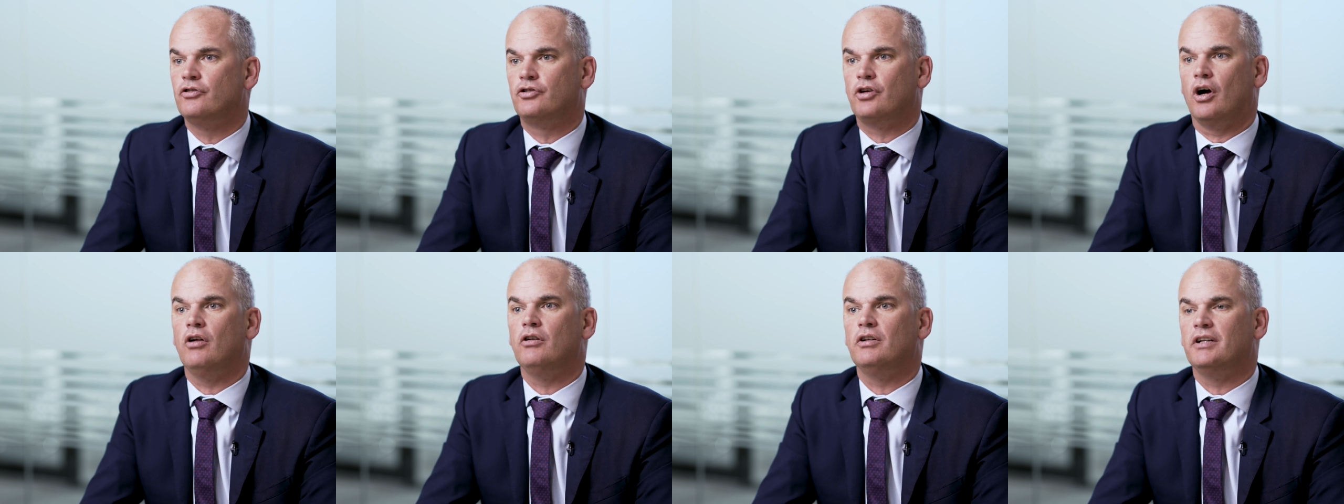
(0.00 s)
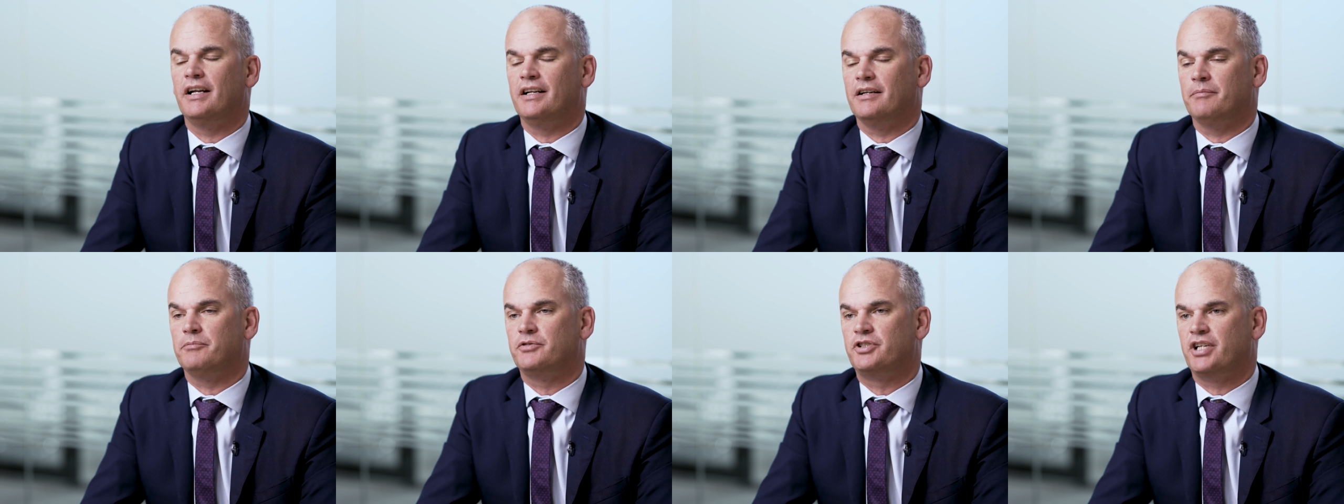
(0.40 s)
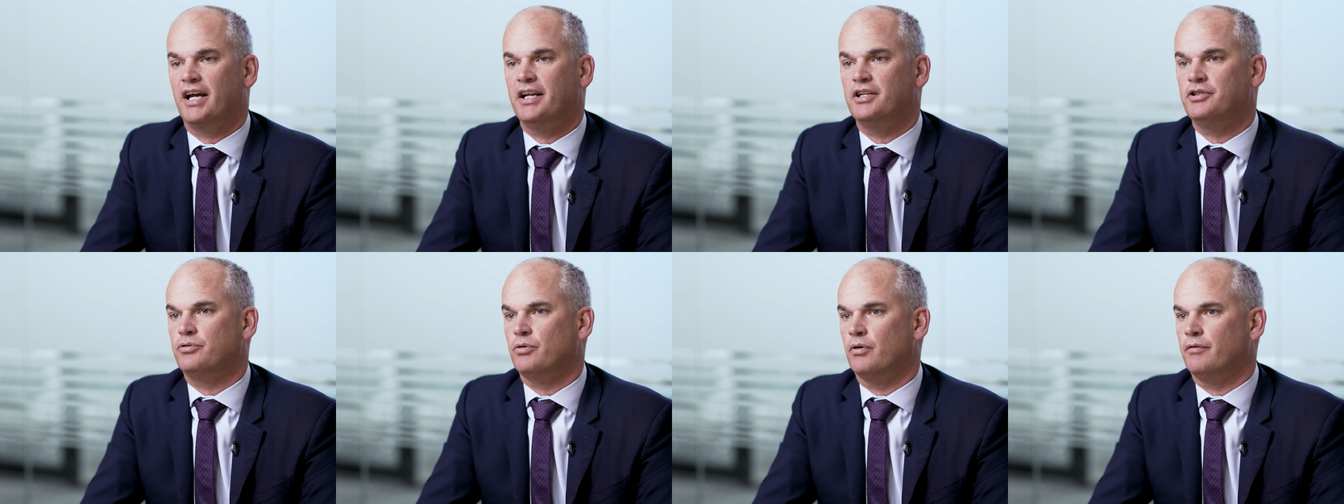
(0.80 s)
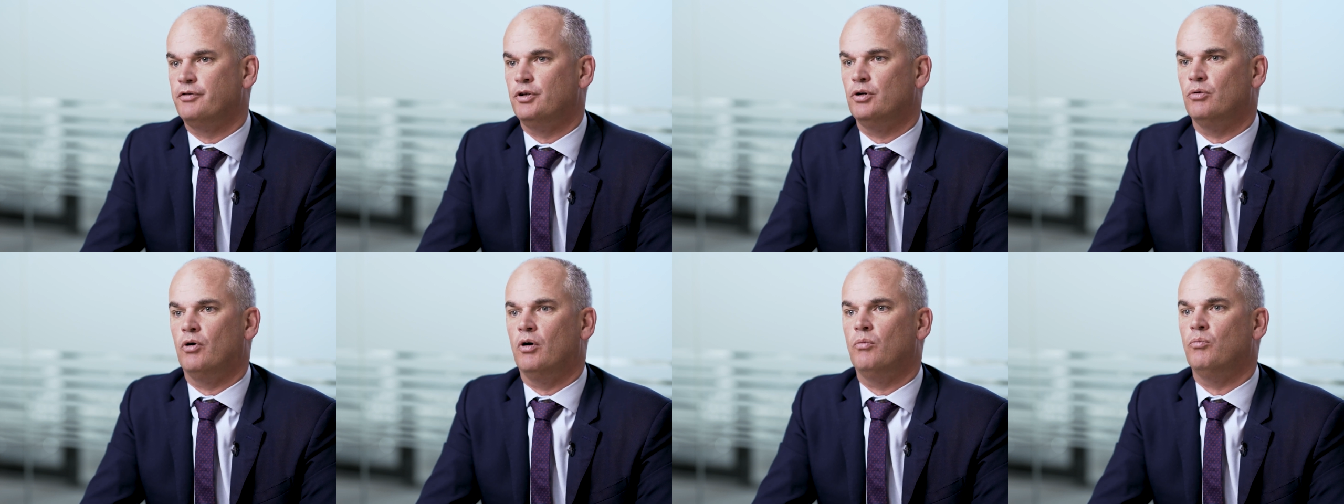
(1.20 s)
don't let it change your
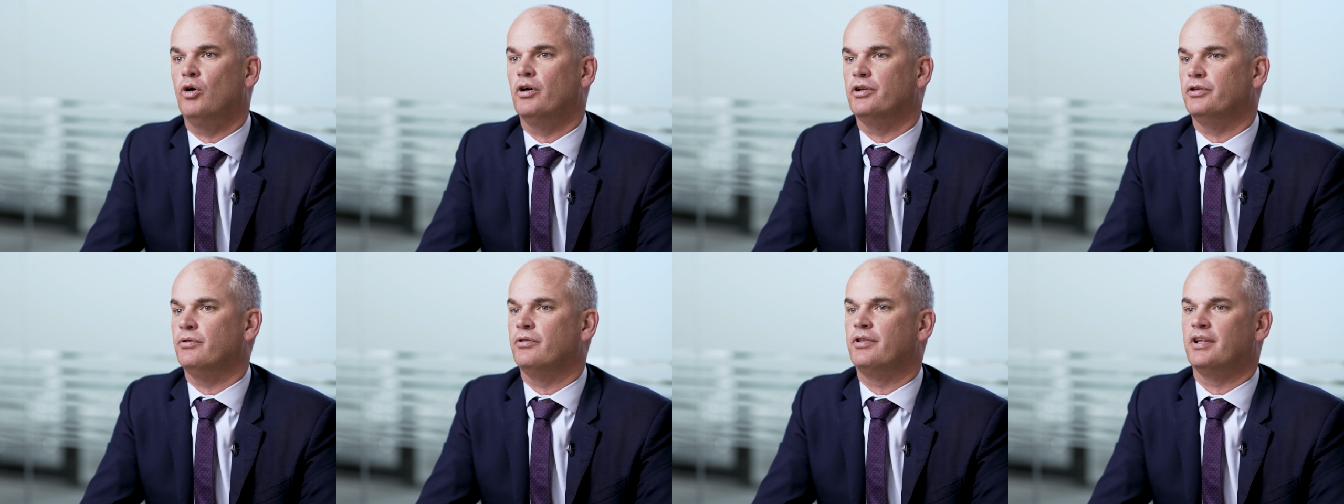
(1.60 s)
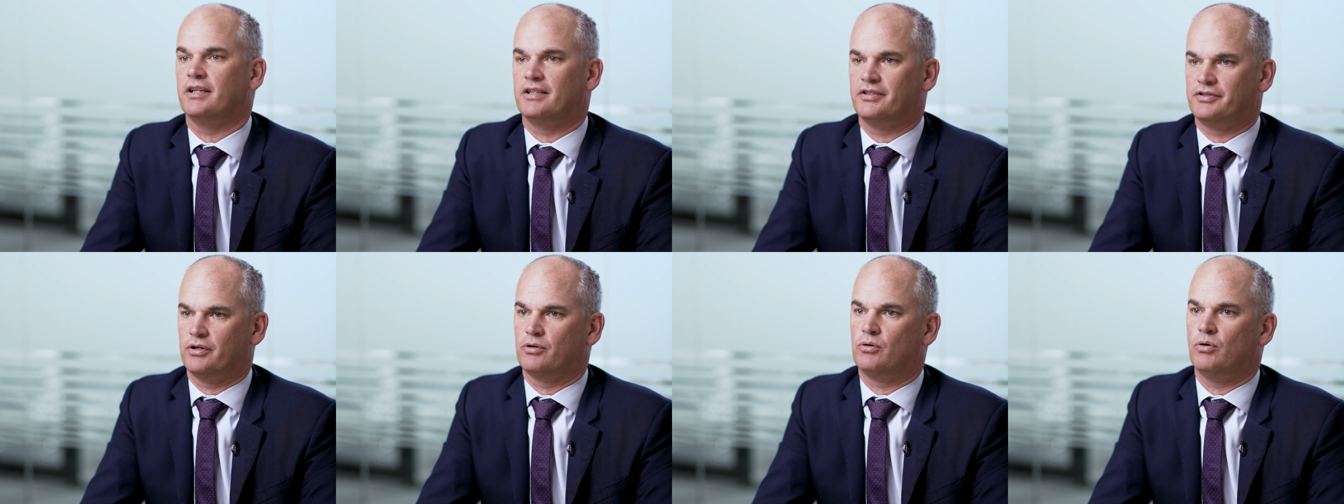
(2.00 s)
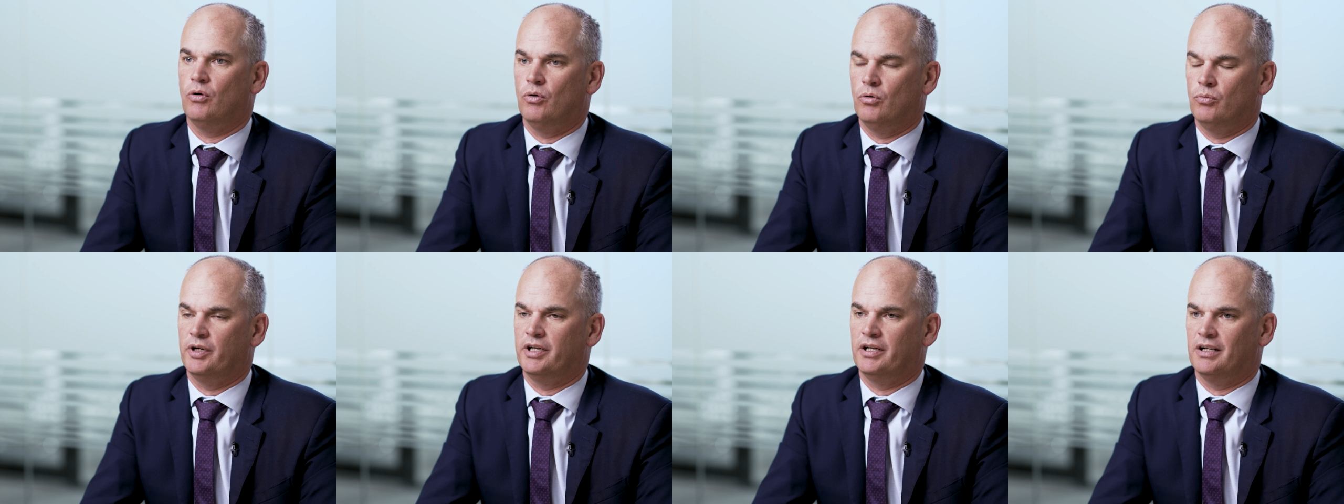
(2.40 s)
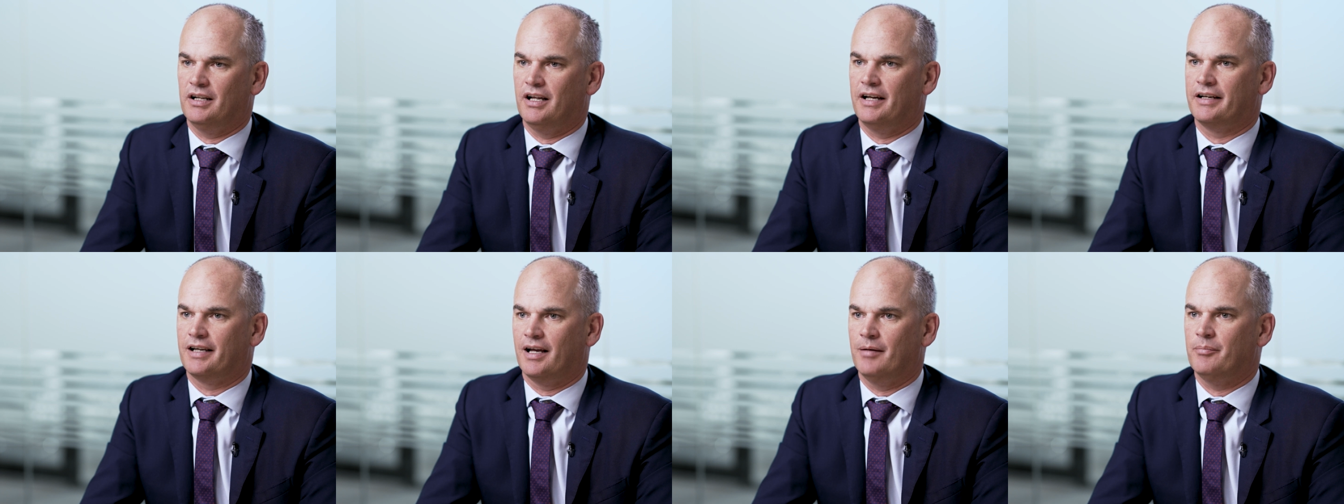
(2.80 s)
view on what you think is a core winner
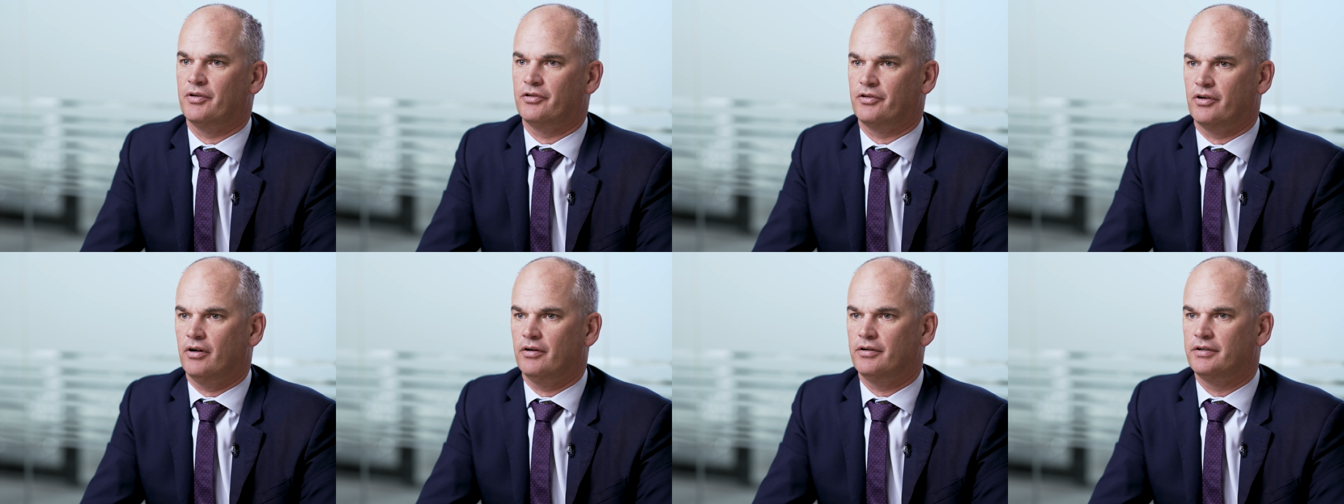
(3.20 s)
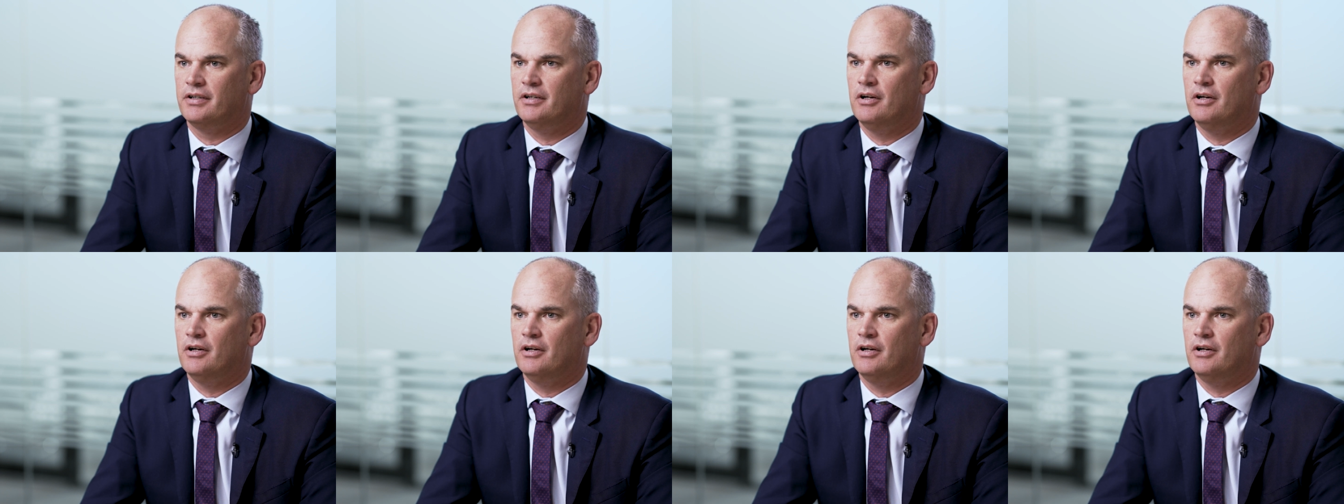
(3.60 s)
like Amazon.